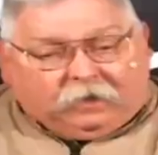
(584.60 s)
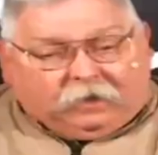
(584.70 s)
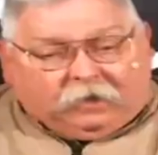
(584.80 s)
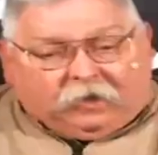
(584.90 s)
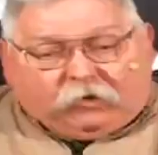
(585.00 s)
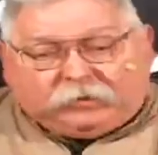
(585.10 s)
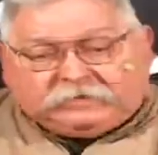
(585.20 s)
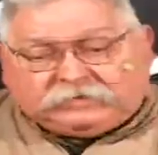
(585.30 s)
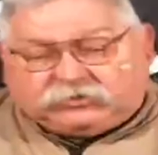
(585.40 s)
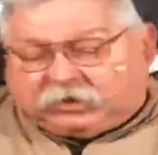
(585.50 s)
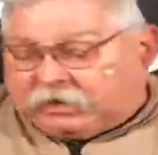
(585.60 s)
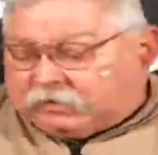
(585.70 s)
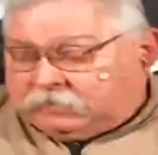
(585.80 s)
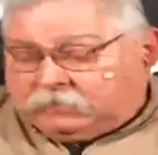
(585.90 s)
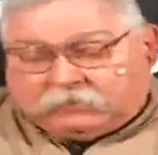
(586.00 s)
Always
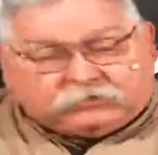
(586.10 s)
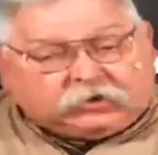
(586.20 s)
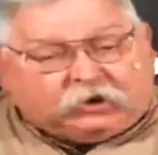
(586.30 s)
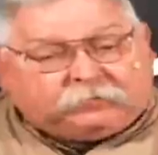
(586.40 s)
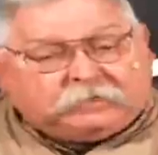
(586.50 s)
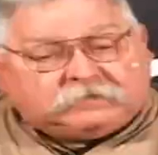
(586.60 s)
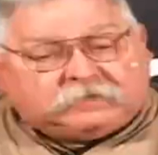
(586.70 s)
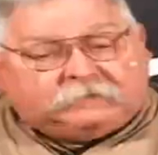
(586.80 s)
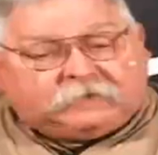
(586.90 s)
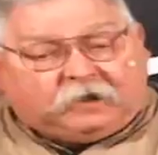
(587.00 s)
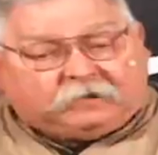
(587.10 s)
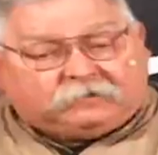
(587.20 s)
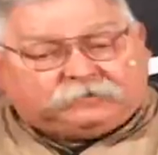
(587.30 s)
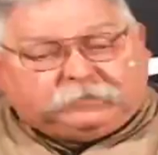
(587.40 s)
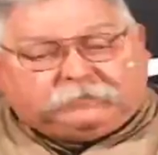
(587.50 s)
check the sharpness of
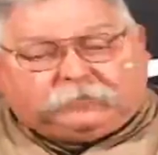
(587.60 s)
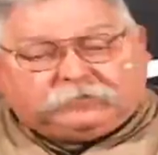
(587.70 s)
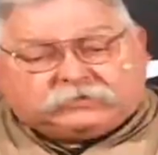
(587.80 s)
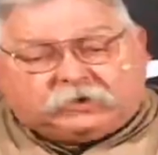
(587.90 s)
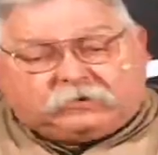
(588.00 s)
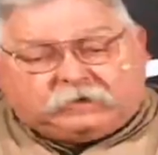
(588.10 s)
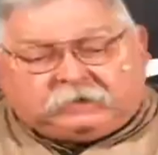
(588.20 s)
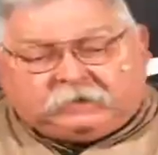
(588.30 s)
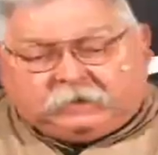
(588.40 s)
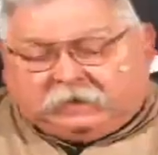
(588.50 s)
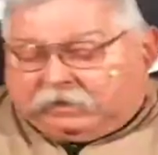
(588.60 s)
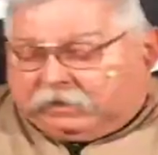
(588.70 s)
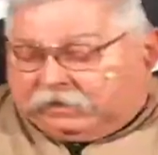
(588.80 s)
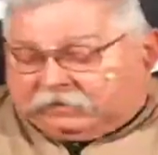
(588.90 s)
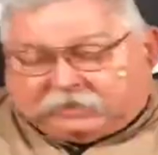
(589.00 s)
cutters before starting
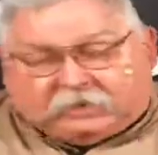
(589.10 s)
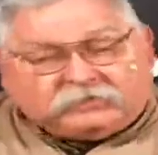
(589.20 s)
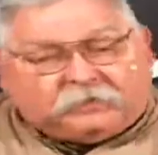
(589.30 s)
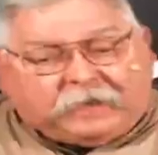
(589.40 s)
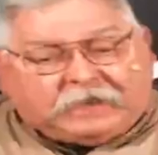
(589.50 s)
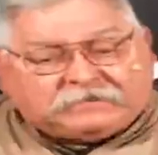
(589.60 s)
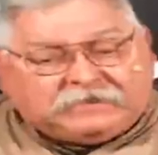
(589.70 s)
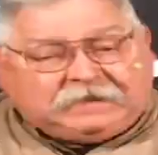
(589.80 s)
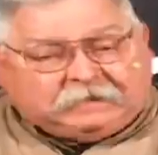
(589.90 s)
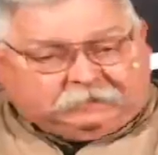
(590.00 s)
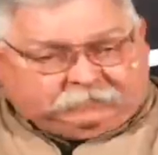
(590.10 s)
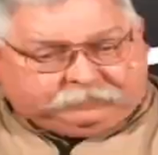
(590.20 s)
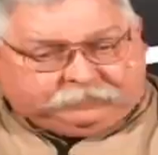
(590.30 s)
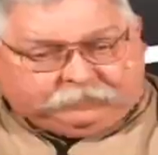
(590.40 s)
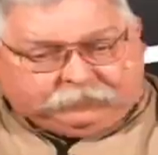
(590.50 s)
and touch up as needed.
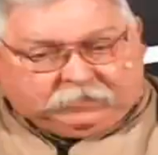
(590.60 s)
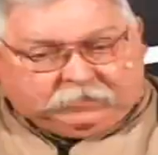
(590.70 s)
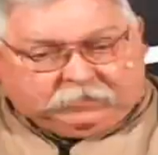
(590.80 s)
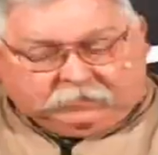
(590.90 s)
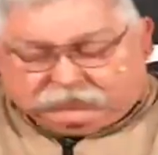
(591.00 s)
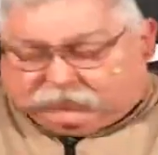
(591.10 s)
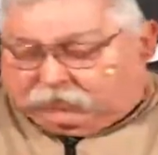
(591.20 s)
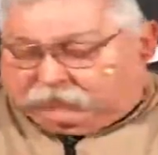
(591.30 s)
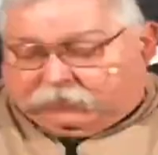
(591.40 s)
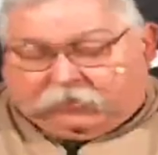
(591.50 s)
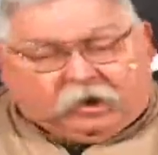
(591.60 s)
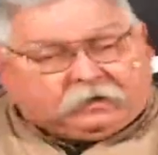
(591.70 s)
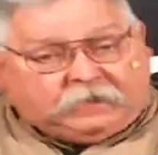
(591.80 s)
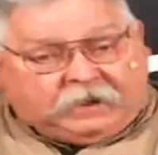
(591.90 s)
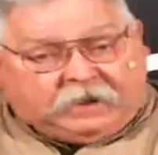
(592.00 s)
So if you're on
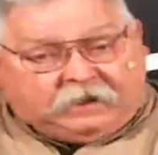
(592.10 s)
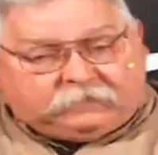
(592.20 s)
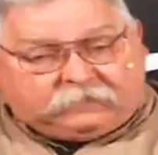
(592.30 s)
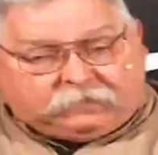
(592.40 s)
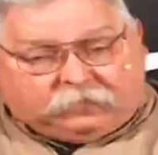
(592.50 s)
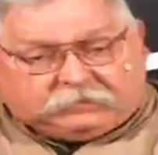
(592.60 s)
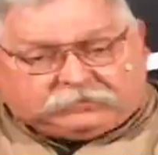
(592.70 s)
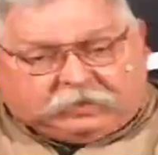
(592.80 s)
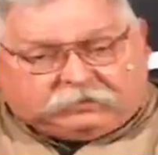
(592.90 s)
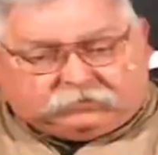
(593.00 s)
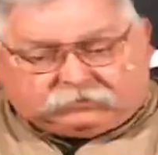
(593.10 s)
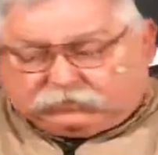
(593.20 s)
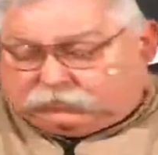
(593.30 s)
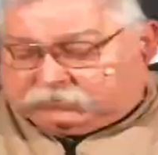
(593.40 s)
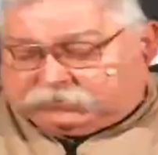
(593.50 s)
a lathe, you want to check your
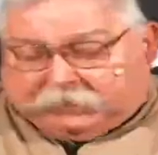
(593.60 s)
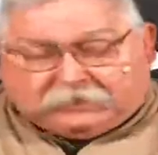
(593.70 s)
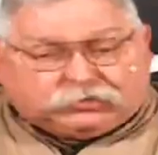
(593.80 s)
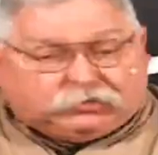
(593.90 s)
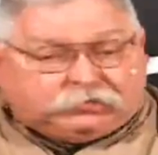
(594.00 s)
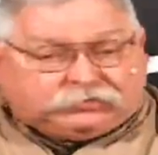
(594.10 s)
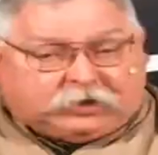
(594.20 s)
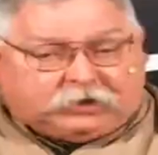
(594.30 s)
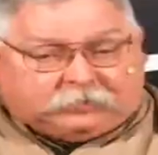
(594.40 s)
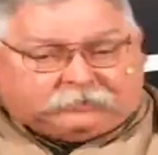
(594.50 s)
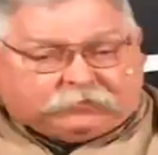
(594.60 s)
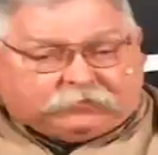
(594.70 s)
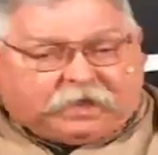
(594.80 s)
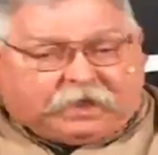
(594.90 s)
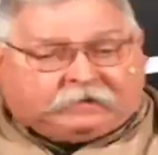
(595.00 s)
tools, make sure they're sharp. If they're
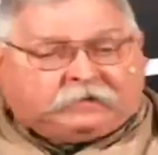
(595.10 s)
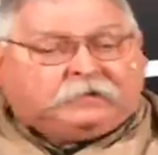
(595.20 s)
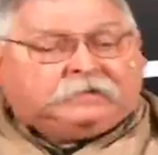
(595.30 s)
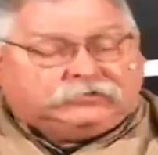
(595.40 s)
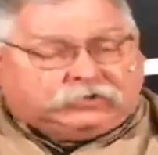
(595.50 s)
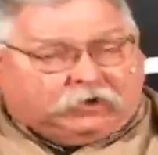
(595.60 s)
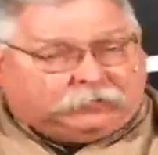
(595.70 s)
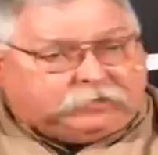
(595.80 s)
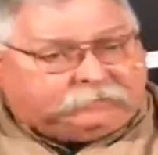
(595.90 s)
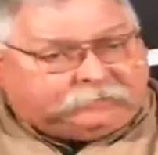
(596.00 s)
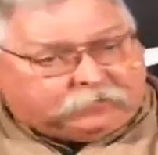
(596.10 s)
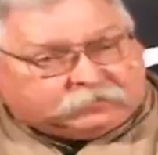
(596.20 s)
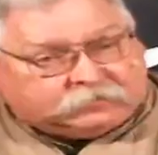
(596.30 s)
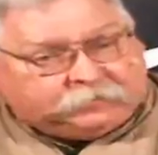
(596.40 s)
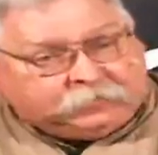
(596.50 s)
not, sharpen them
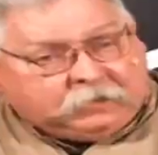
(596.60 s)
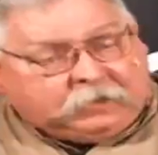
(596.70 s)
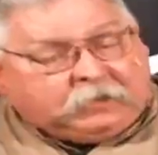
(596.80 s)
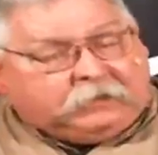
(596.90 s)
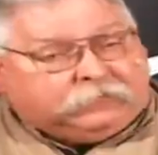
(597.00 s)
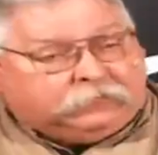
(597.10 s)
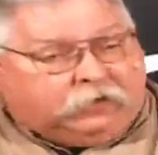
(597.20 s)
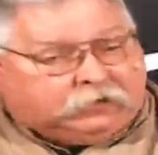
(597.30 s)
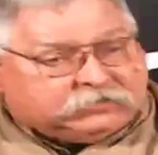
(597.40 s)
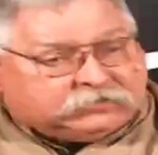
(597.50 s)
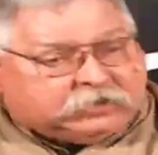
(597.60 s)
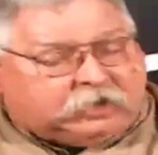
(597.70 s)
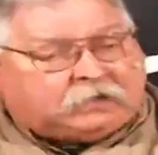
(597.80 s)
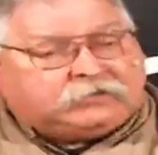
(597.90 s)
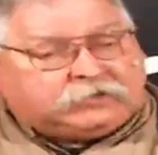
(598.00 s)
first. If you're on a
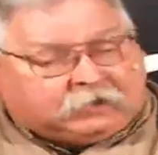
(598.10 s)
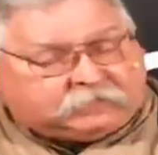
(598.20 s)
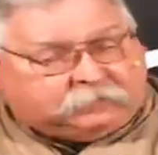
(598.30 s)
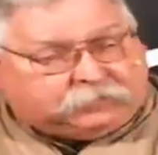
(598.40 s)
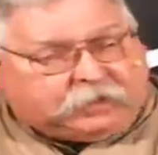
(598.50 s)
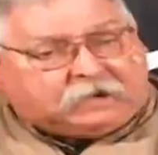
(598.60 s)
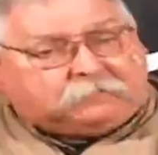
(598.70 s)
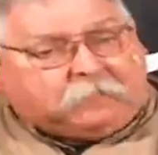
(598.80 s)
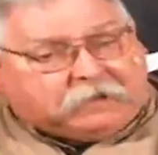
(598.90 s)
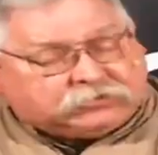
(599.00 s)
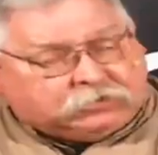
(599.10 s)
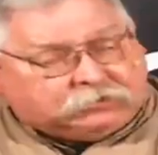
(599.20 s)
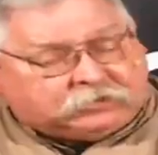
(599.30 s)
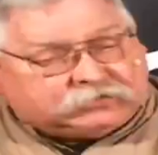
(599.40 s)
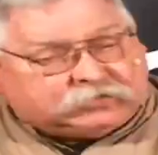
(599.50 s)
saw, check the blade, make
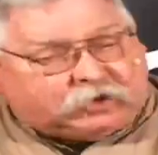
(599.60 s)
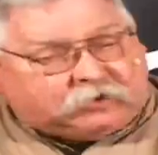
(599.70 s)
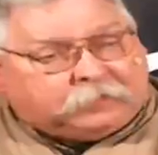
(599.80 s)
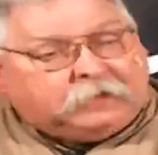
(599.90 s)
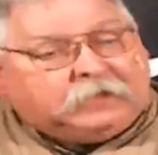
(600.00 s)
sure it's sharp.